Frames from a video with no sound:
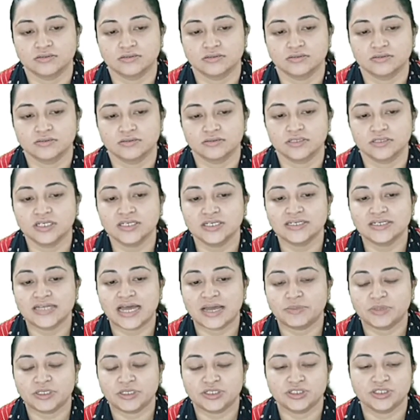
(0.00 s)
the
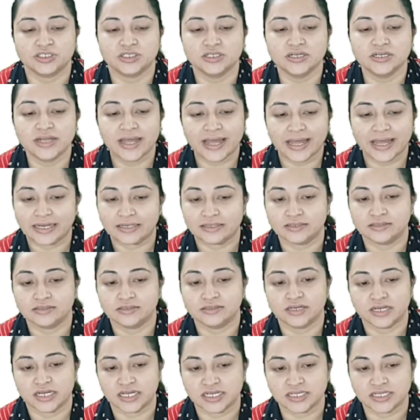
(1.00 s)
dimension n
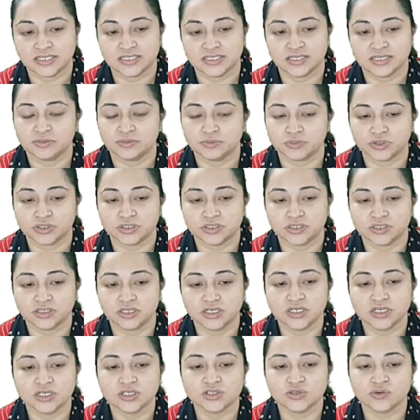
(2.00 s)
as input.
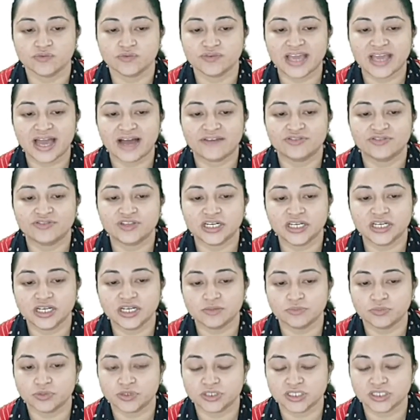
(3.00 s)
So we have three
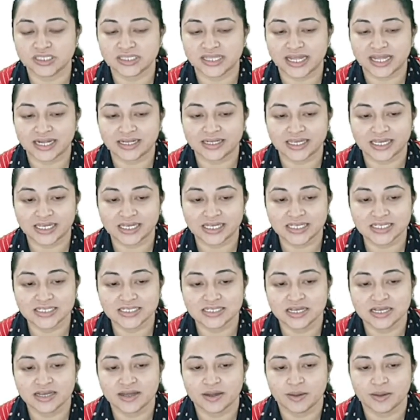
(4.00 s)
inputs in that case:
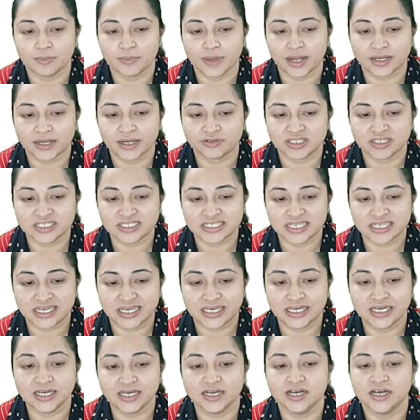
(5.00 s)
matrix
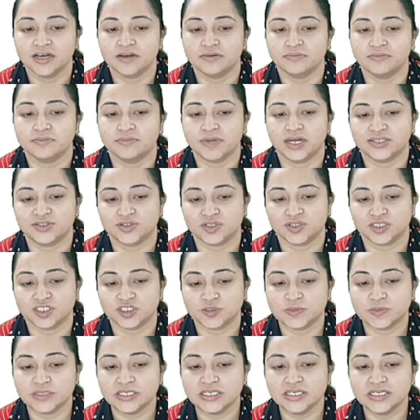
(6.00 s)
A, matrix
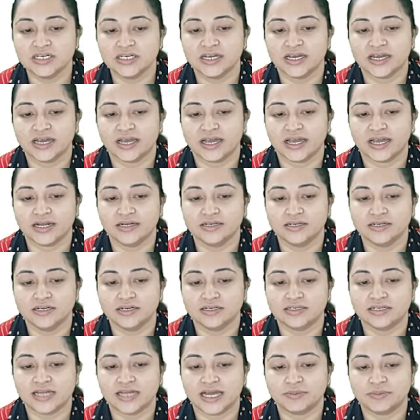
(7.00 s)
B, and
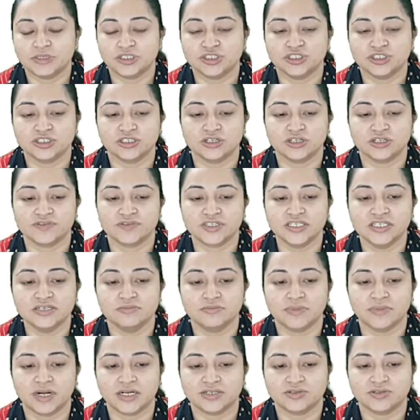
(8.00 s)
dimension of the
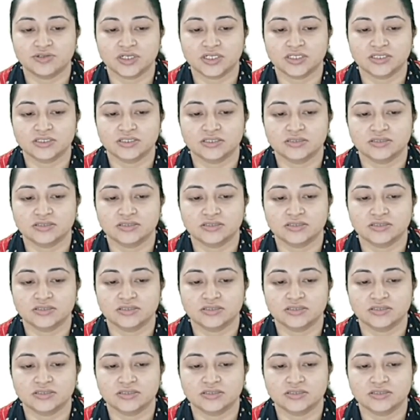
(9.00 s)
matrix,